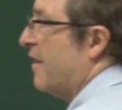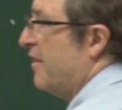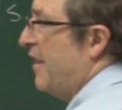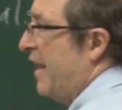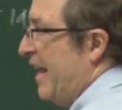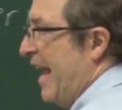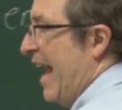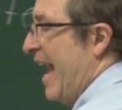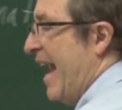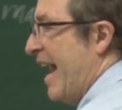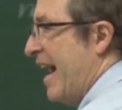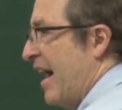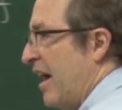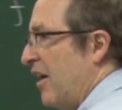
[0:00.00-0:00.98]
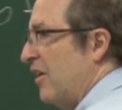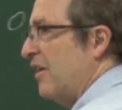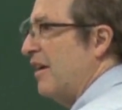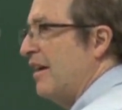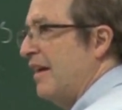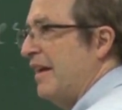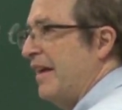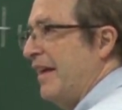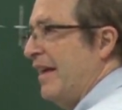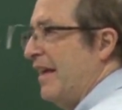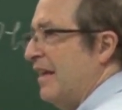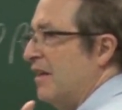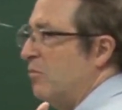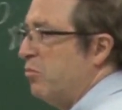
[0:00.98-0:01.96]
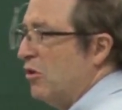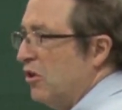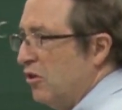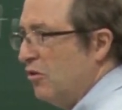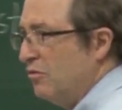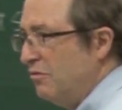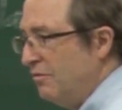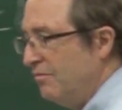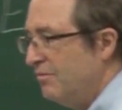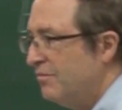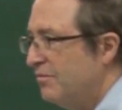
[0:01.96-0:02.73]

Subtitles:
The air in a balloon,